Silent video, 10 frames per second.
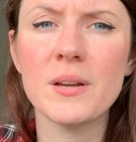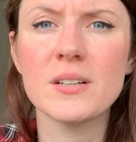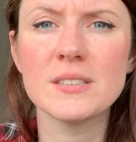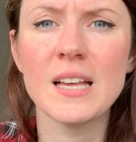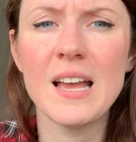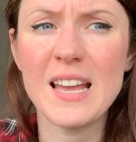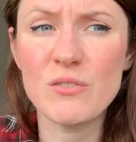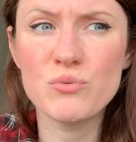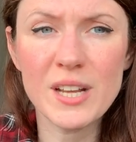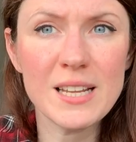because
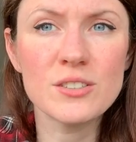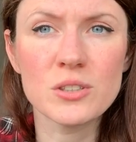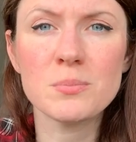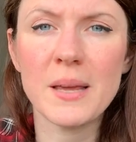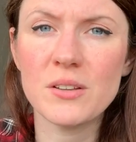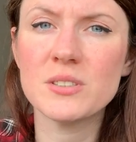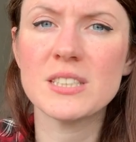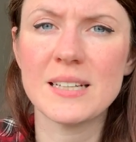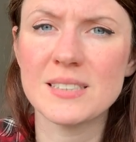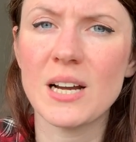it really does make you
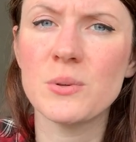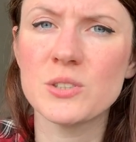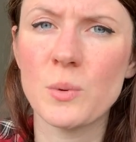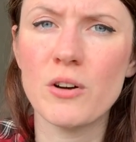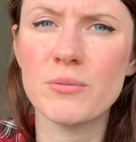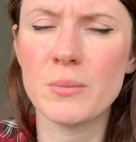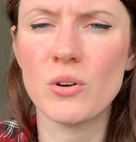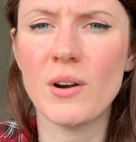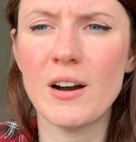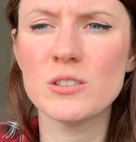stand out as well from the
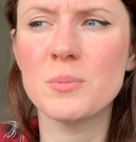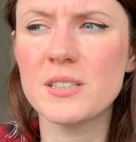crowd,